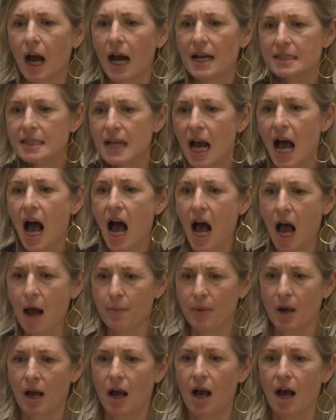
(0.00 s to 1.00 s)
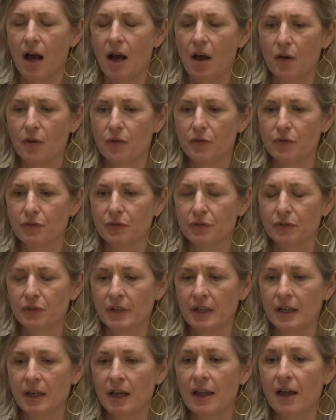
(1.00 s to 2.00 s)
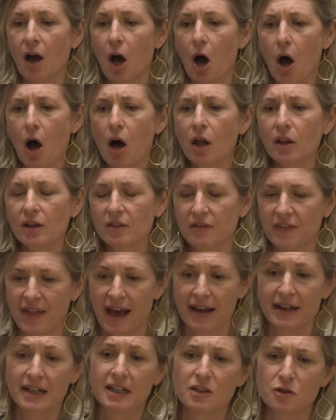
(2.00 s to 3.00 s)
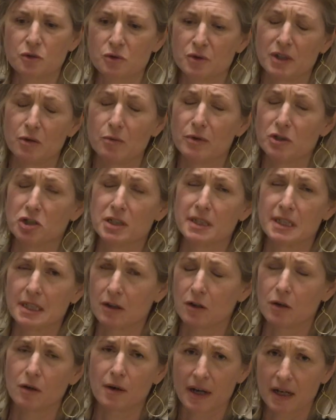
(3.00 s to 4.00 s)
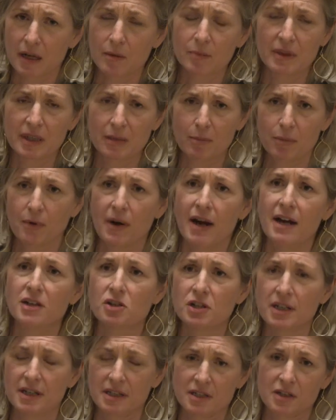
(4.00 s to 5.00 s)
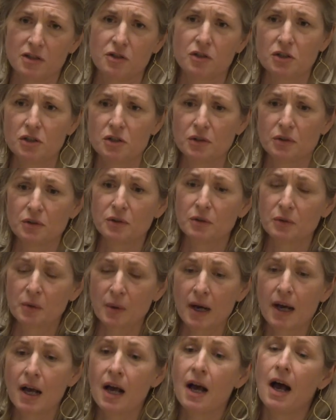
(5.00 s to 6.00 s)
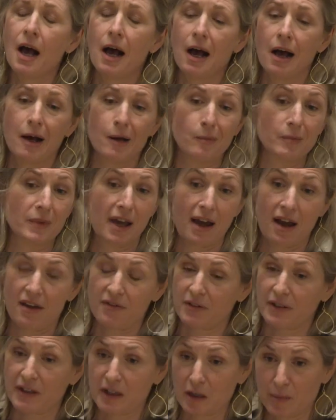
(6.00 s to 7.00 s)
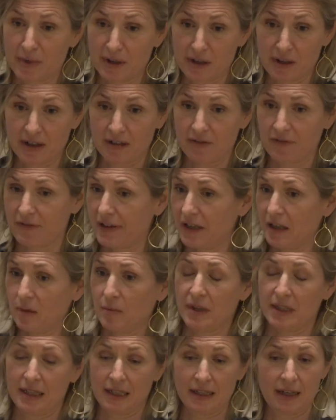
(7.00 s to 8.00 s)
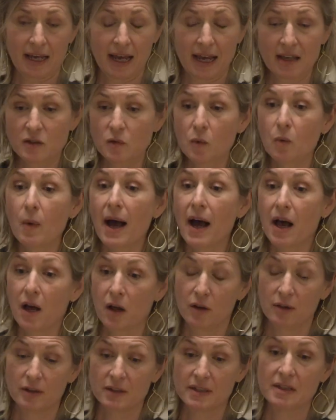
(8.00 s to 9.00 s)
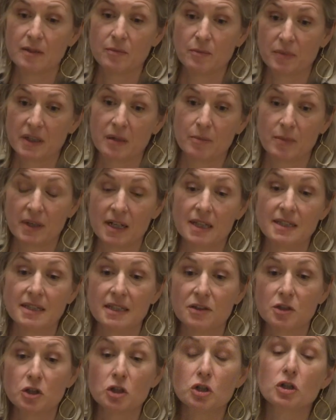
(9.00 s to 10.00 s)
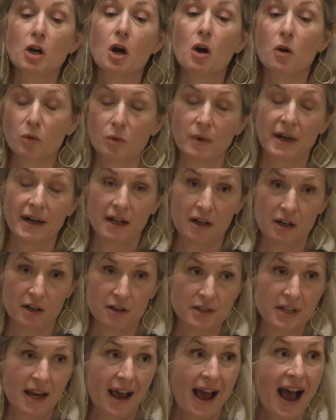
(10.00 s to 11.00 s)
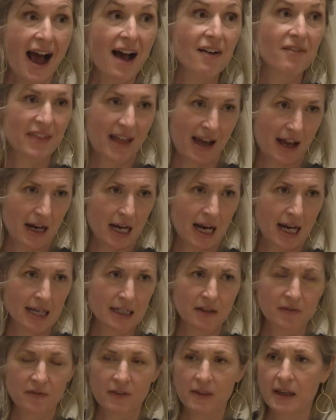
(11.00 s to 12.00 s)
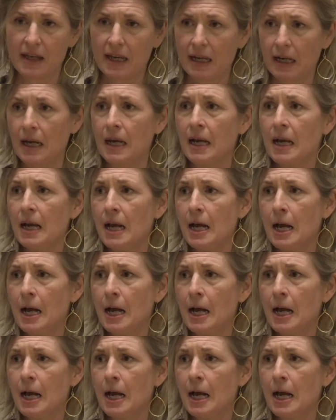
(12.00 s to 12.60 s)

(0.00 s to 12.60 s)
on top of all of that history, which is incredibly precious to the African-American family as well, simply because it's so rare to have that kind of thing.